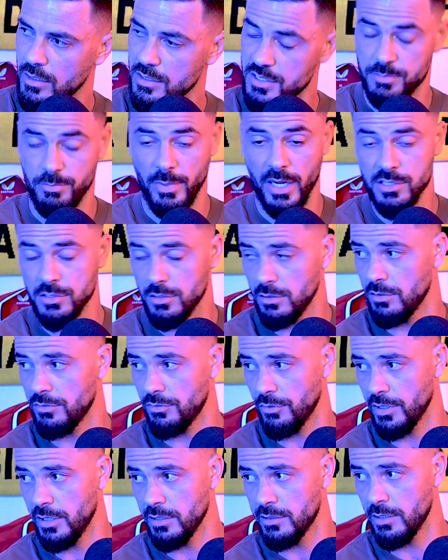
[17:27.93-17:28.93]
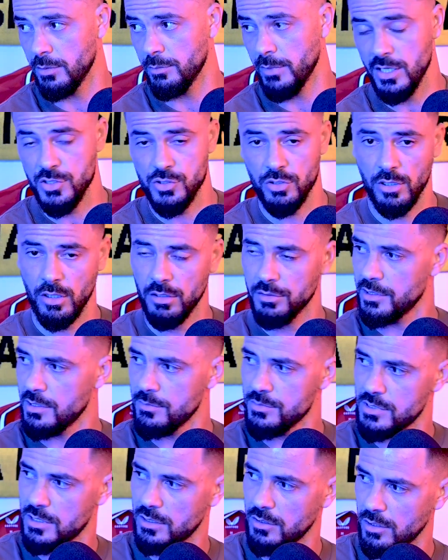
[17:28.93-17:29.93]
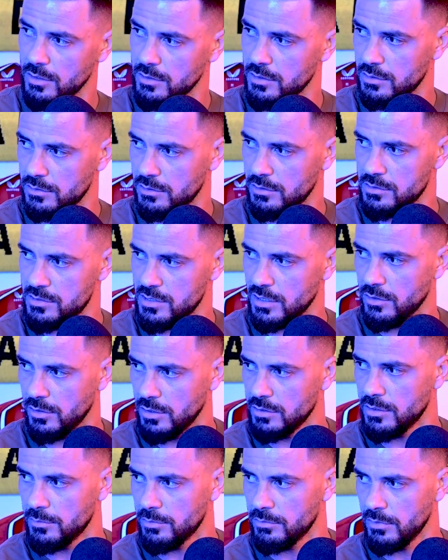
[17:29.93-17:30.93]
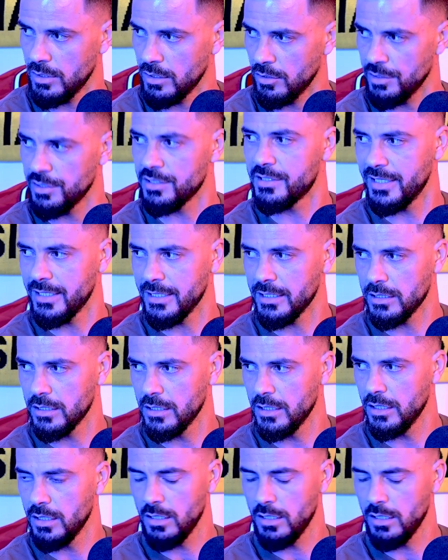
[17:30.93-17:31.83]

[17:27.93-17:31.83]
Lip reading: Especially for the team. National team is another thing.